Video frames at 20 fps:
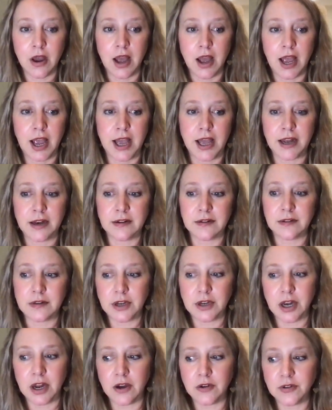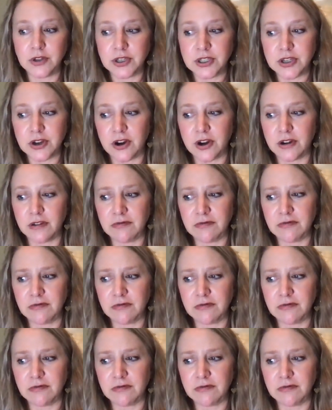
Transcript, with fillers: and you know you start